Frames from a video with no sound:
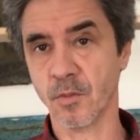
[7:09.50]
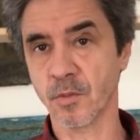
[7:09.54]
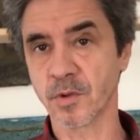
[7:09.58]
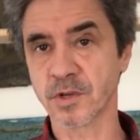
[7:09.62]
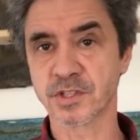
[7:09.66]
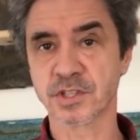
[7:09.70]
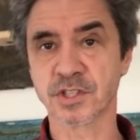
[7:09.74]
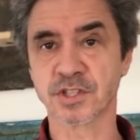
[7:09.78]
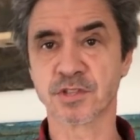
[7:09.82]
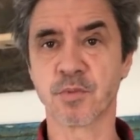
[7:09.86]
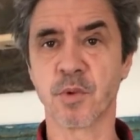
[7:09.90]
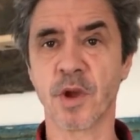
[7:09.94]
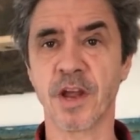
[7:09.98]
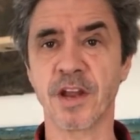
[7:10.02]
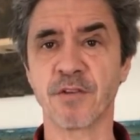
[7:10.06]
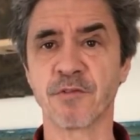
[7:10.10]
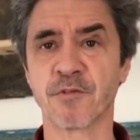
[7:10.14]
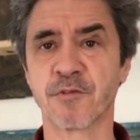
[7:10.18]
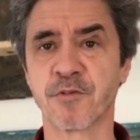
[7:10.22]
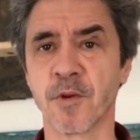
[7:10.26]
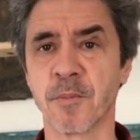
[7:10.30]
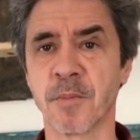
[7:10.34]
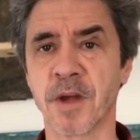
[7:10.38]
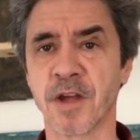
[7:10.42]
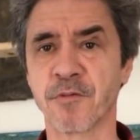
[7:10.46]
We're just
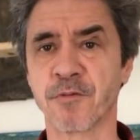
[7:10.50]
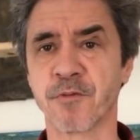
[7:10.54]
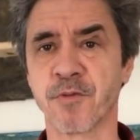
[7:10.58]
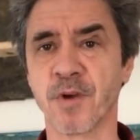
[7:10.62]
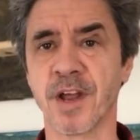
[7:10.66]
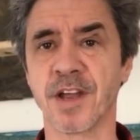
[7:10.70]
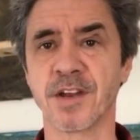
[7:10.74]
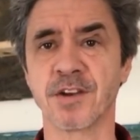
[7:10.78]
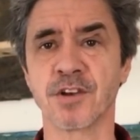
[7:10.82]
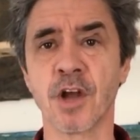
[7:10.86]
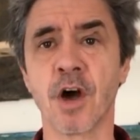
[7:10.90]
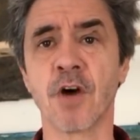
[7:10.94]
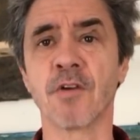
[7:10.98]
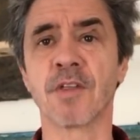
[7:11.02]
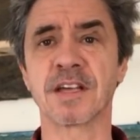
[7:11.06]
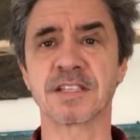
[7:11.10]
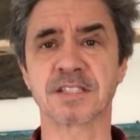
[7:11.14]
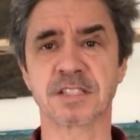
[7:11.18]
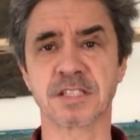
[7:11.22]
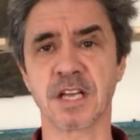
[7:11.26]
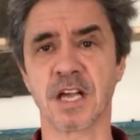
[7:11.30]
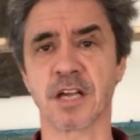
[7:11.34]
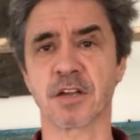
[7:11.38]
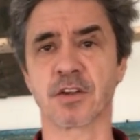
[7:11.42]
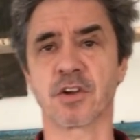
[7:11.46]
waiting for my friend. No,
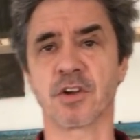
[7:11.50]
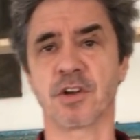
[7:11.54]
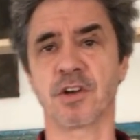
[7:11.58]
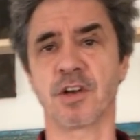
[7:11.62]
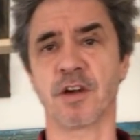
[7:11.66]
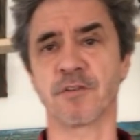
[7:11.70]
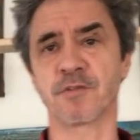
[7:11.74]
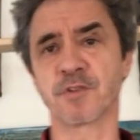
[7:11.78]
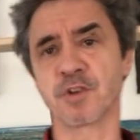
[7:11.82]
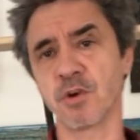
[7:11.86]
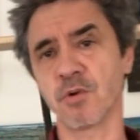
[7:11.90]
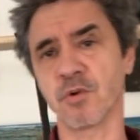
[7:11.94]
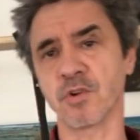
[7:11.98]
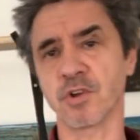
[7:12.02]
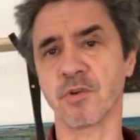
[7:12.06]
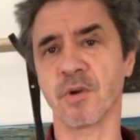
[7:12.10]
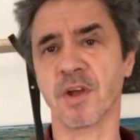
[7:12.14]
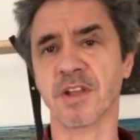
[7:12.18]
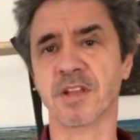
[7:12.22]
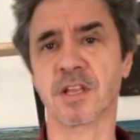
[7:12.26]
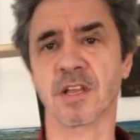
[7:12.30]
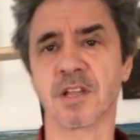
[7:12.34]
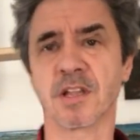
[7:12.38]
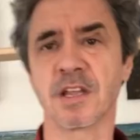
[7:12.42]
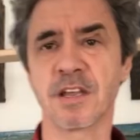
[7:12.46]
that's not good enough. You
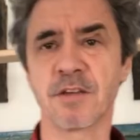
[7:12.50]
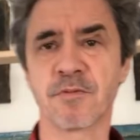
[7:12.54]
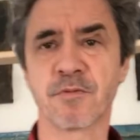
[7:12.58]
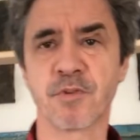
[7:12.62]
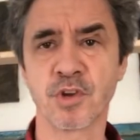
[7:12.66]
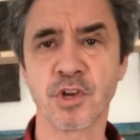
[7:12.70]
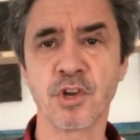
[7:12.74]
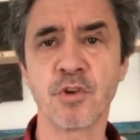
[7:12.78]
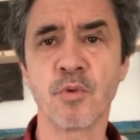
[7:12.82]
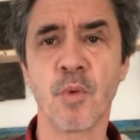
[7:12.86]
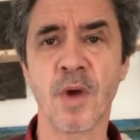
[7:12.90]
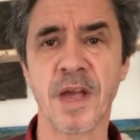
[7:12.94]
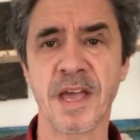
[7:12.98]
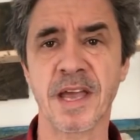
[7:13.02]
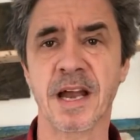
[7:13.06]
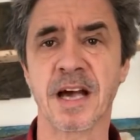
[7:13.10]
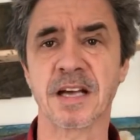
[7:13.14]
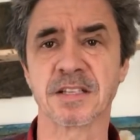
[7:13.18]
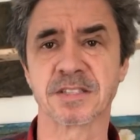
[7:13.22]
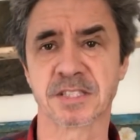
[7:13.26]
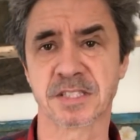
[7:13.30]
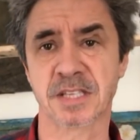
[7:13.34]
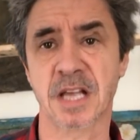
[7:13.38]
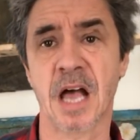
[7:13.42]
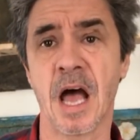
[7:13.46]
have to leave. You wait
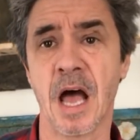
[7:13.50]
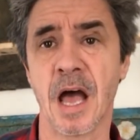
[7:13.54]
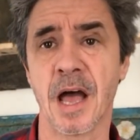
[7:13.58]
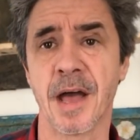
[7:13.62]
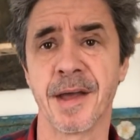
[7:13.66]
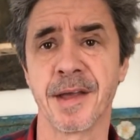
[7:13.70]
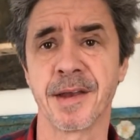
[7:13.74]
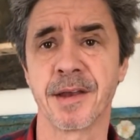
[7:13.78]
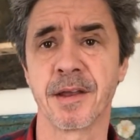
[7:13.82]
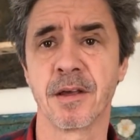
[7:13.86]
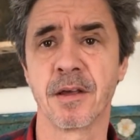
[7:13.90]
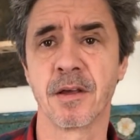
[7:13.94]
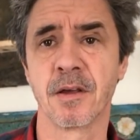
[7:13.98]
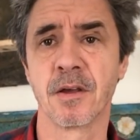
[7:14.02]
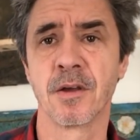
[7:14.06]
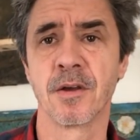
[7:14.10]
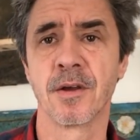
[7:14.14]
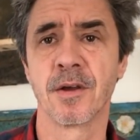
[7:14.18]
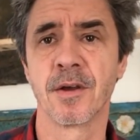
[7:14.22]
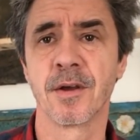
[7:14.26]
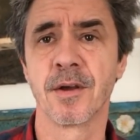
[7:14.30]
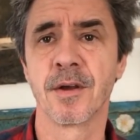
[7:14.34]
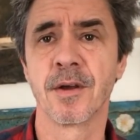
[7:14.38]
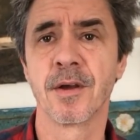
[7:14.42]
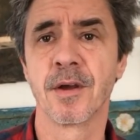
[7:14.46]
outside.
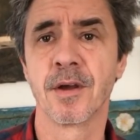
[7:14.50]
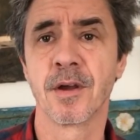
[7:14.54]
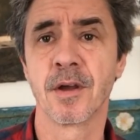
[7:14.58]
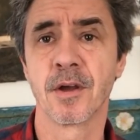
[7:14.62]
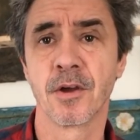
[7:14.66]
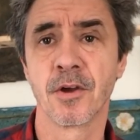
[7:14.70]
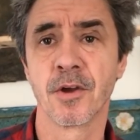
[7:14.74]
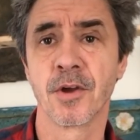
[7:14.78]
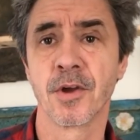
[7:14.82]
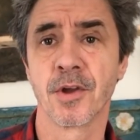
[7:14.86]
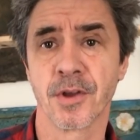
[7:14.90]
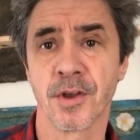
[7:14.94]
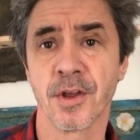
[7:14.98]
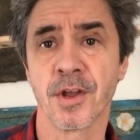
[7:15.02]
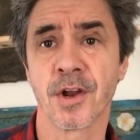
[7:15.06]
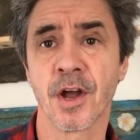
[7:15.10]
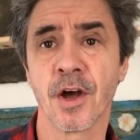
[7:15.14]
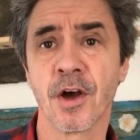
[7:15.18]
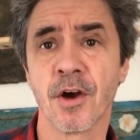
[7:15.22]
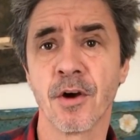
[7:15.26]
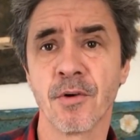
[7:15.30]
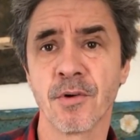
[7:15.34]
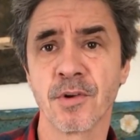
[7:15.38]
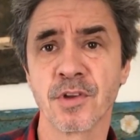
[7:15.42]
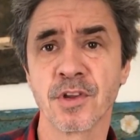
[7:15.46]
You
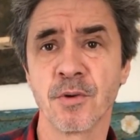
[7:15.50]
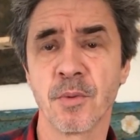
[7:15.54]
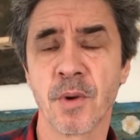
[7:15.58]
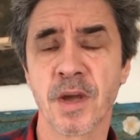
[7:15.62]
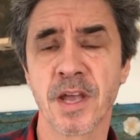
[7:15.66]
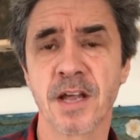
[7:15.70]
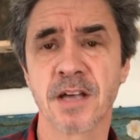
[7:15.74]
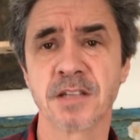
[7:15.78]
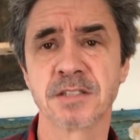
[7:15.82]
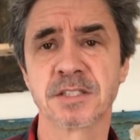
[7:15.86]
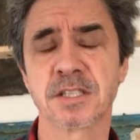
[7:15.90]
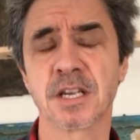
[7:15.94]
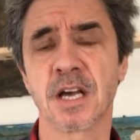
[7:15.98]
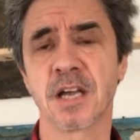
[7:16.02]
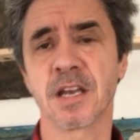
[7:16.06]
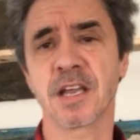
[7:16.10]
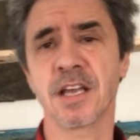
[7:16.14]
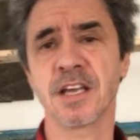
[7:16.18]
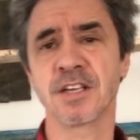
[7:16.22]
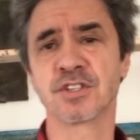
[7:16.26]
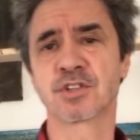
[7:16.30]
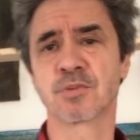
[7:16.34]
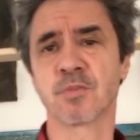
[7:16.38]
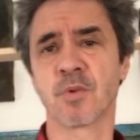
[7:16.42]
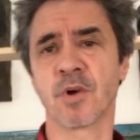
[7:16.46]
know? You wait
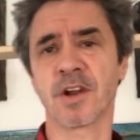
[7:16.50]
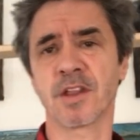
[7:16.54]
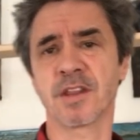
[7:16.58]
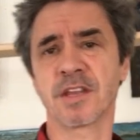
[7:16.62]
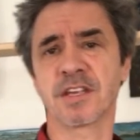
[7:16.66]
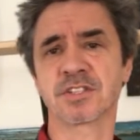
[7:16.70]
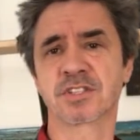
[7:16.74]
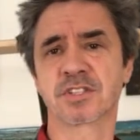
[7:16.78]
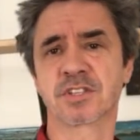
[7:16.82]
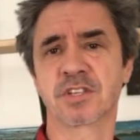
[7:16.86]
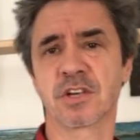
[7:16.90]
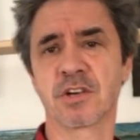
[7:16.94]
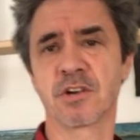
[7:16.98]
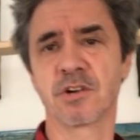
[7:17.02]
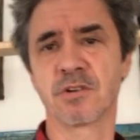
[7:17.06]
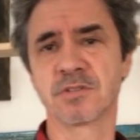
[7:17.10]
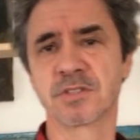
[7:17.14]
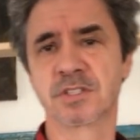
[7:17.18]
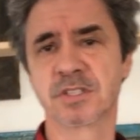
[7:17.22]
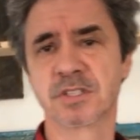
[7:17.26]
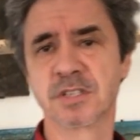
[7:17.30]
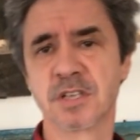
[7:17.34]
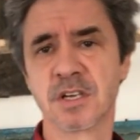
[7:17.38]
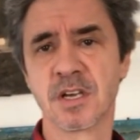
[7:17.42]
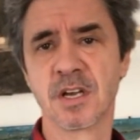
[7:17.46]
outside. Each one of these
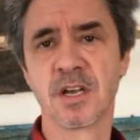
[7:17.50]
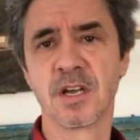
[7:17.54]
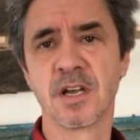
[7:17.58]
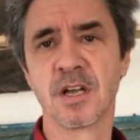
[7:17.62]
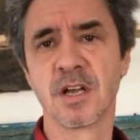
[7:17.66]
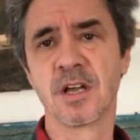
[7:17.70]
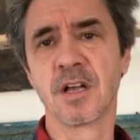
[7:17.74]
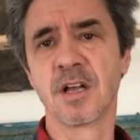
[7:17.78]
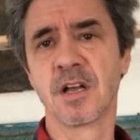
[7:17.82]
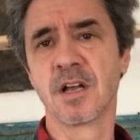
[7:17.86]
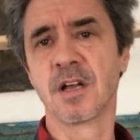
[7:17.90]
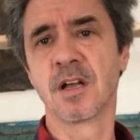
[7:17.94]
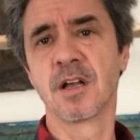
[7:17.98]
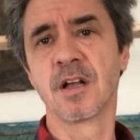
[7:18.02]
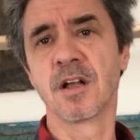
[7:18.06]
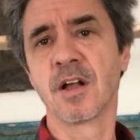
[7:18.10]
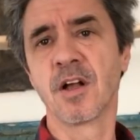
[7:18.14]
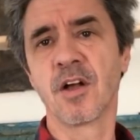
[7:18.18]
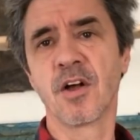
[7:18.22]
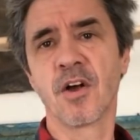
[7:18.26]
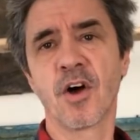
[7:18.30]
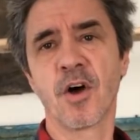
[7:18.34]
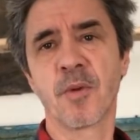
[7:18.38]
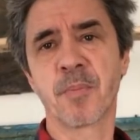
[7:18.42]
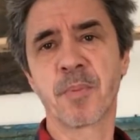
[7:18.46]
dudes
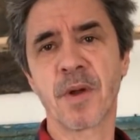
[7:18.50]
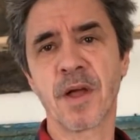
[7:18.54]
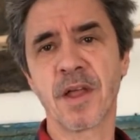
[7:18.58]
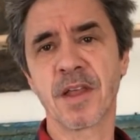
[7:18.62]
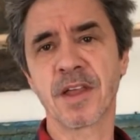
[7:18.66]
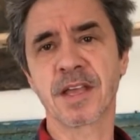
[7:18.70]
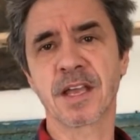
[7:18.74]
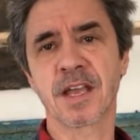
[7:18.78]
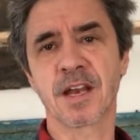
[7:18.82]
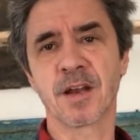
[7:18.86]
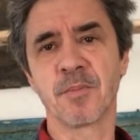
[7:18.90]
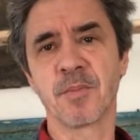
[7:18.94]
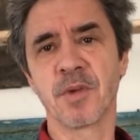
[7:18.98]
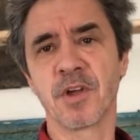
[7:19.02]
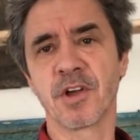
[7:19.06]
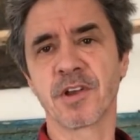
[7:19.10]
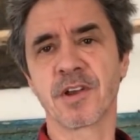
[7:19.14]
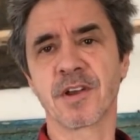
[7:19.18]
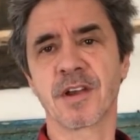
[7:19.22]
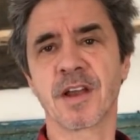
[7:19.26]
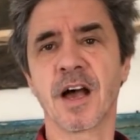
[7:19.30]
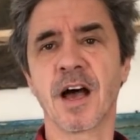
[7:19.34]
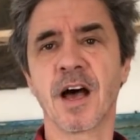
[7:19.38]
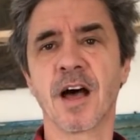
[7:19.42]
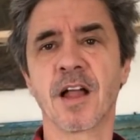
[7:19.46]
will probably get $1
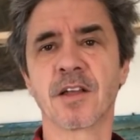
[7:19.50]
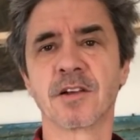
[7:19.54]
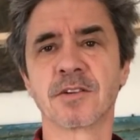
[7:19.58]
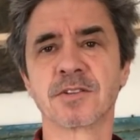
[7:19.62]
million.